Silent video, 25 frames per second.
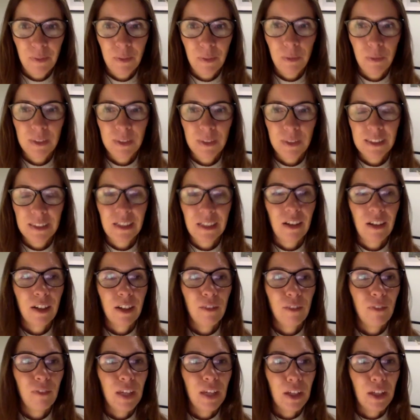was the kind
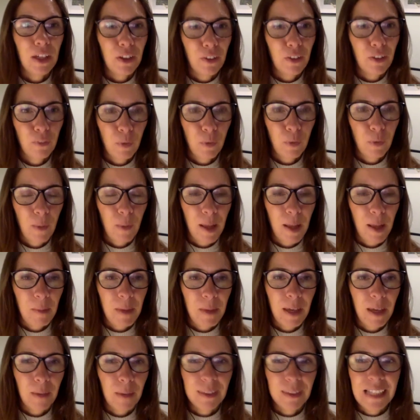of vehicle for
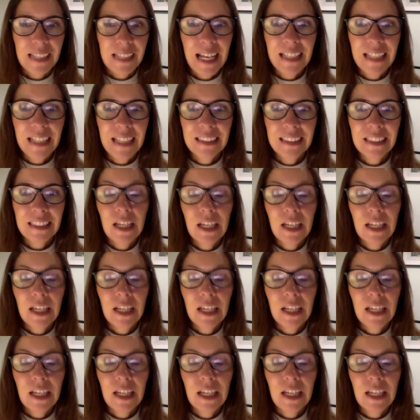well-being it was less